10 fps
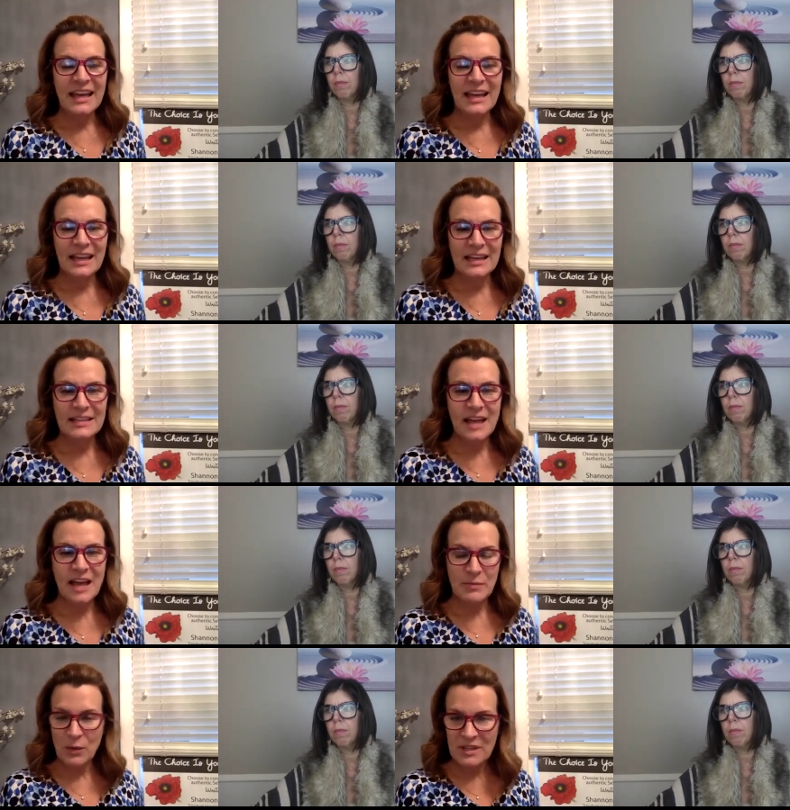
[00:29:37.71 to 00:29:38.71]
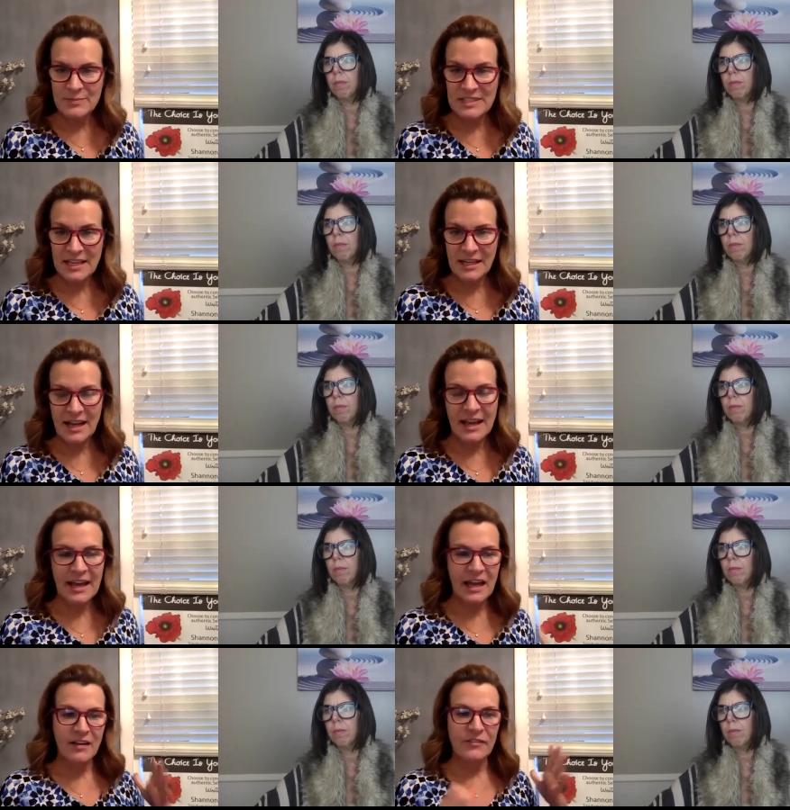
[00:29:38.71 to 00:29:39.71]
Speaker 1: And on my website, I
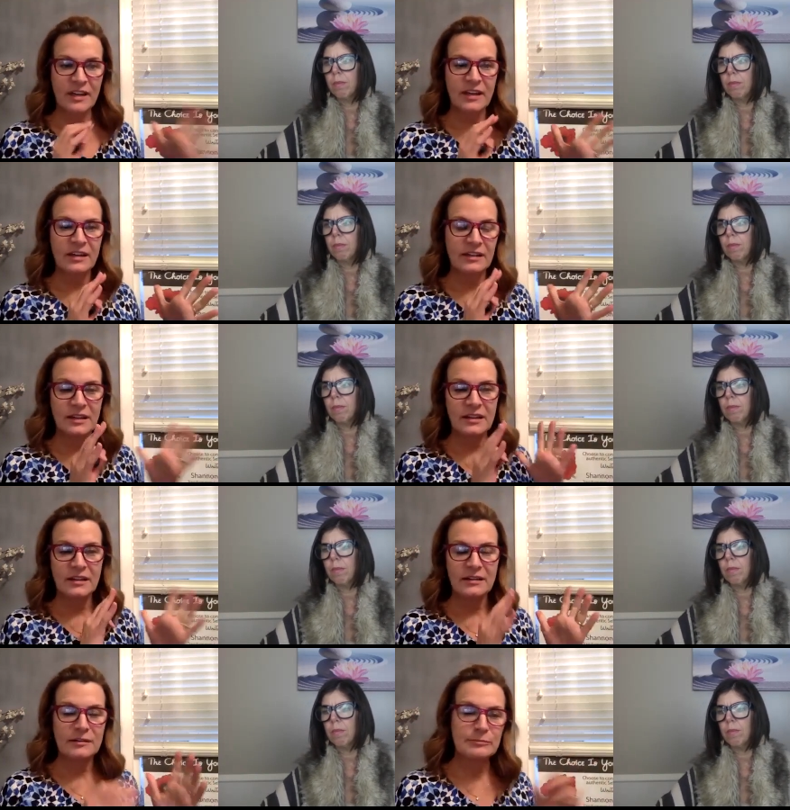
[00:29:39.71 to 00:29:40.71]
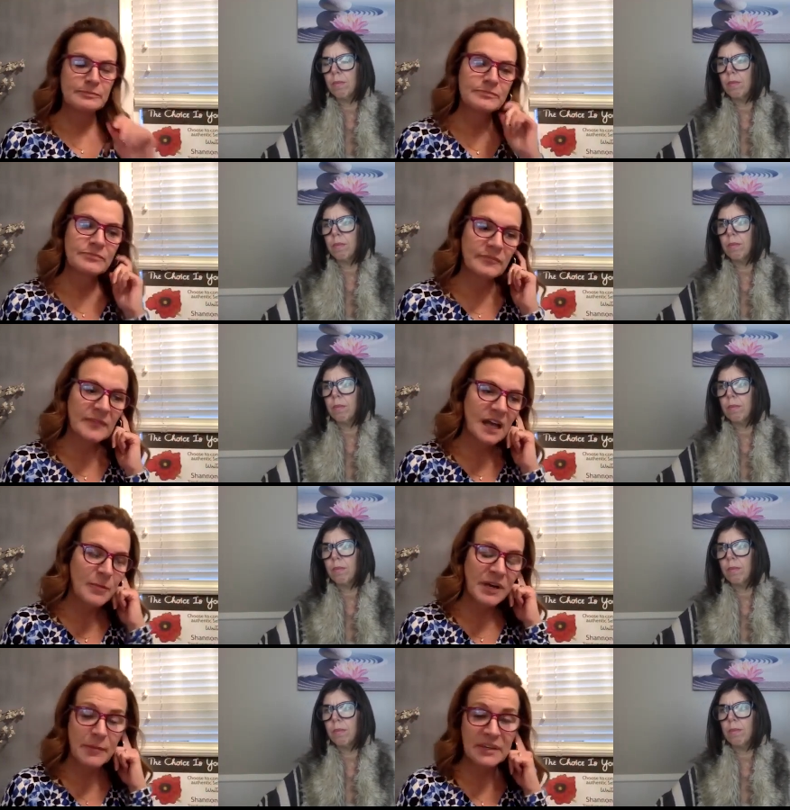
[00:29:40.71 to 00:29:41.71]
have an um,
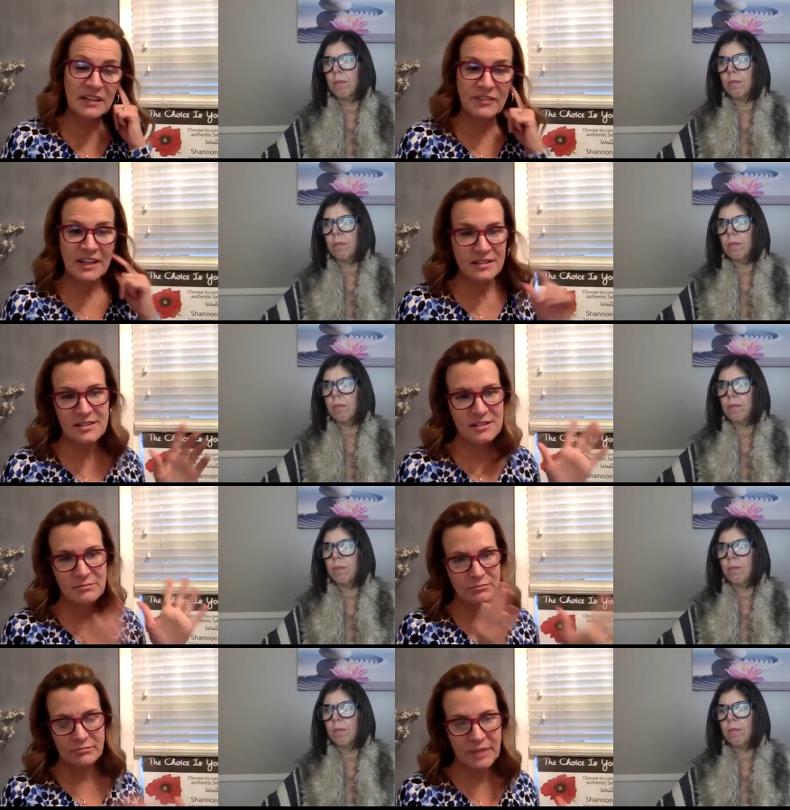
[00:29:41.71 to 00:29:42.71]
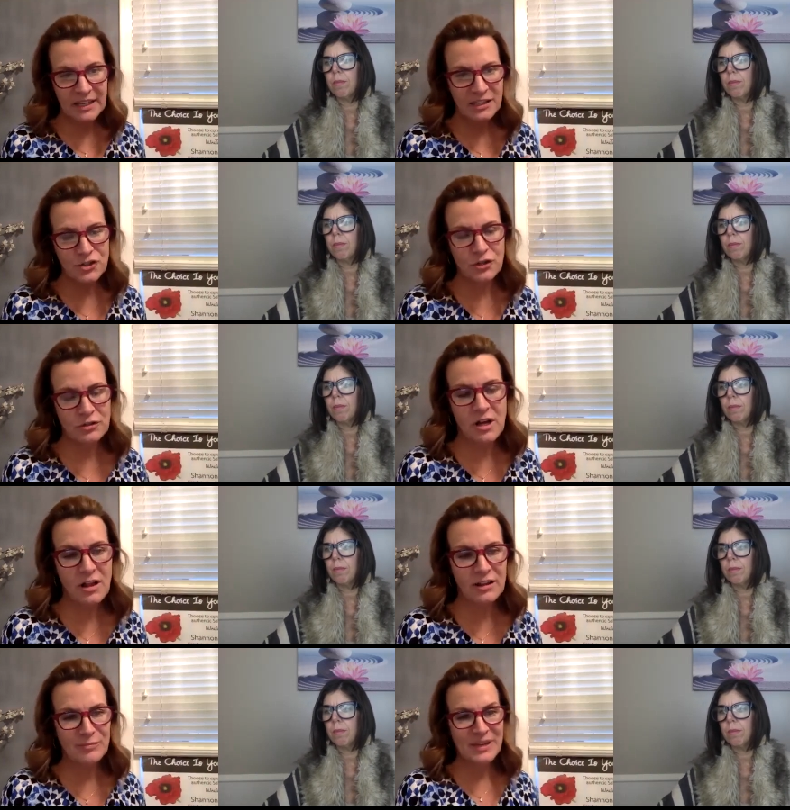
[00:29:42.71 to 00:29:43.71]
upcoming events page or
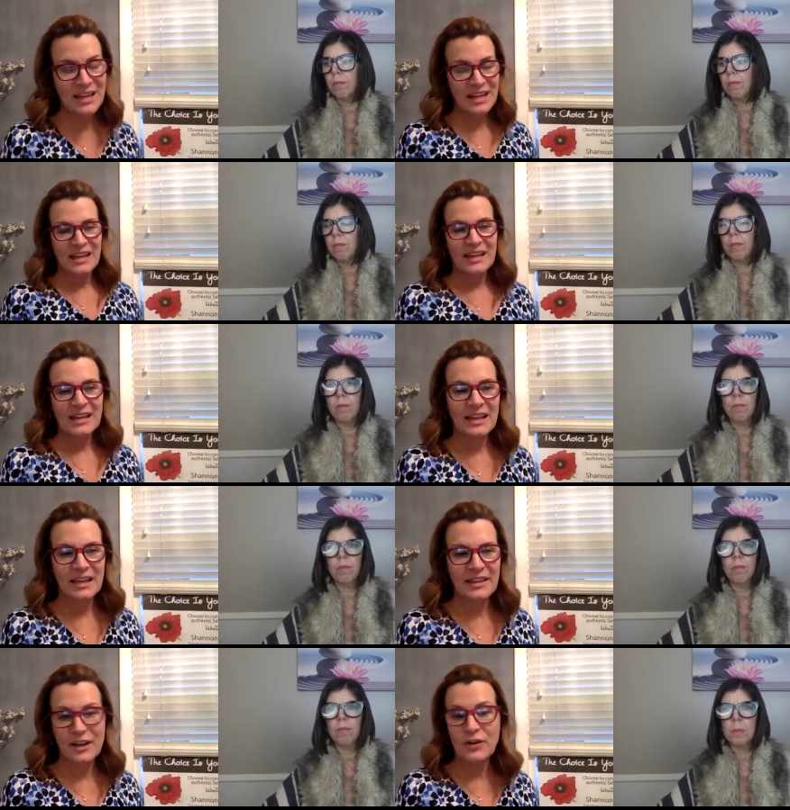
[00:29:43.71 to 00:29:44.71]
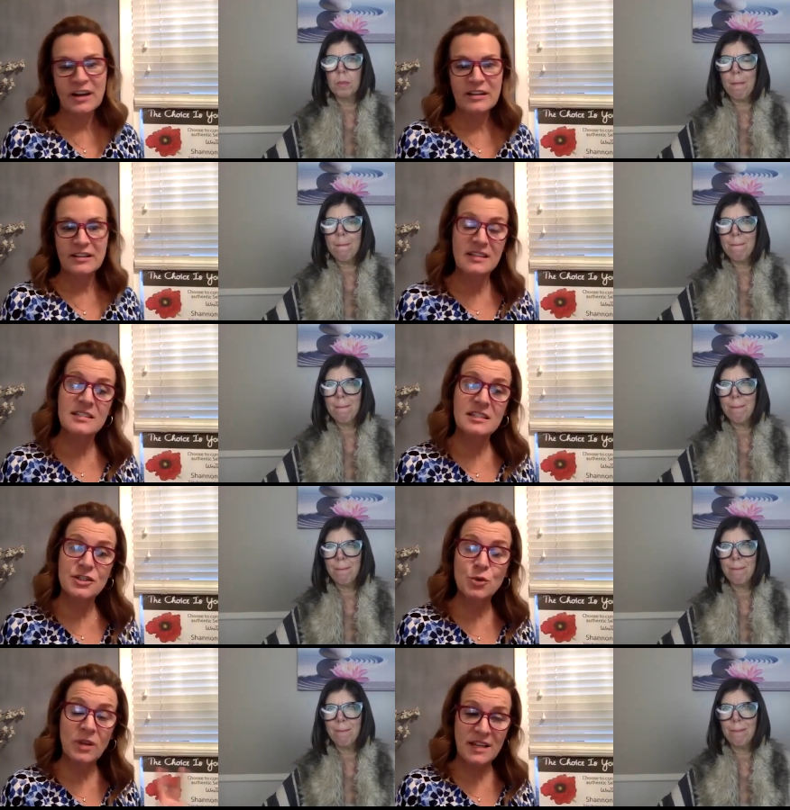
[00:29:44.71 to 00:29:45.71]
column. And there I list
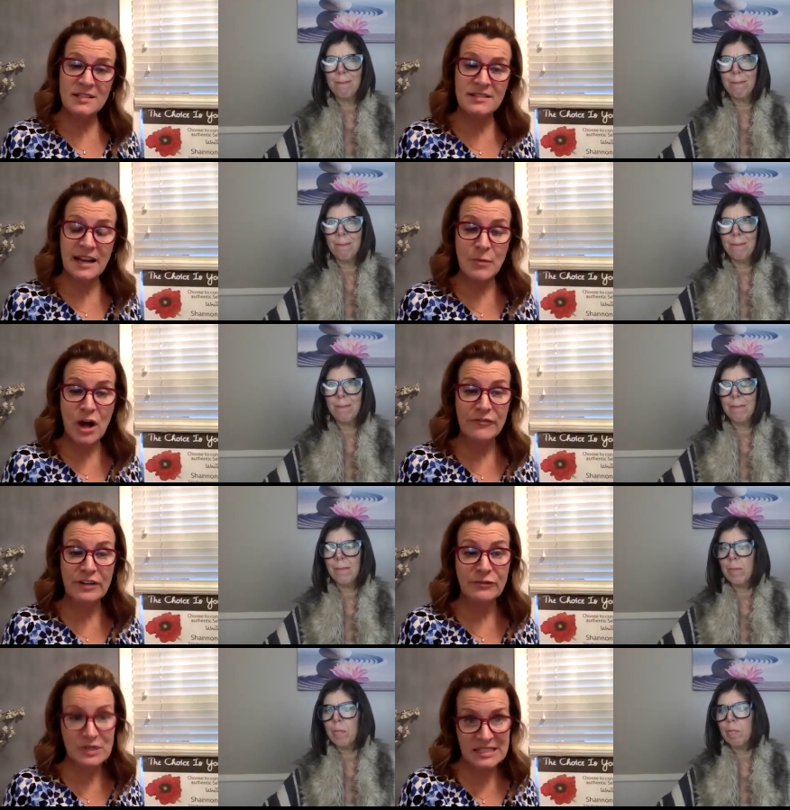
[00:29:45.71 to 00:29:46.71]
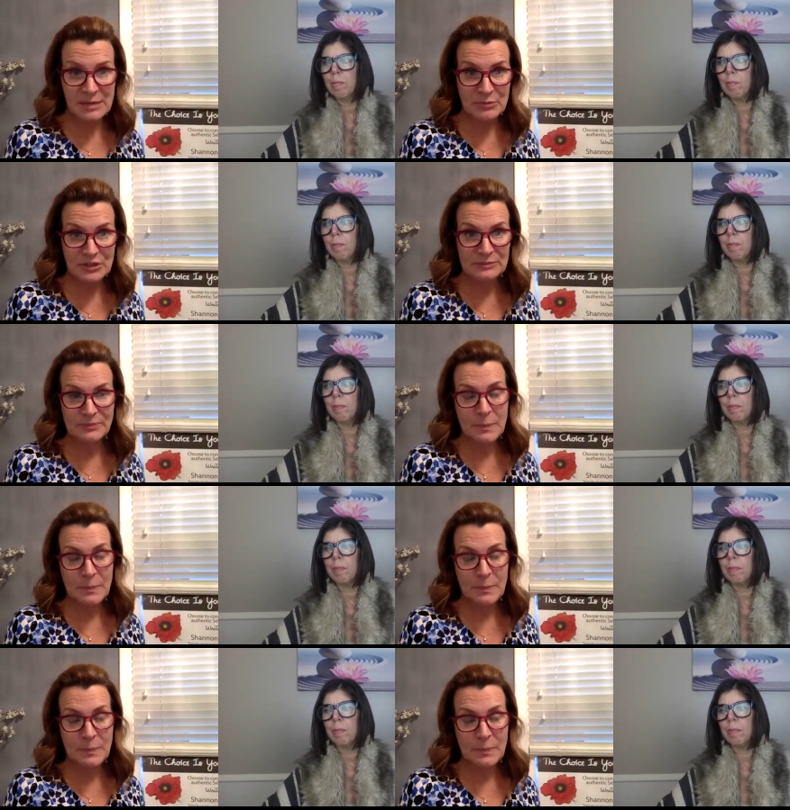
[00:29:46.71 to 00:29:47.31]
the two classes that I'm offering for December.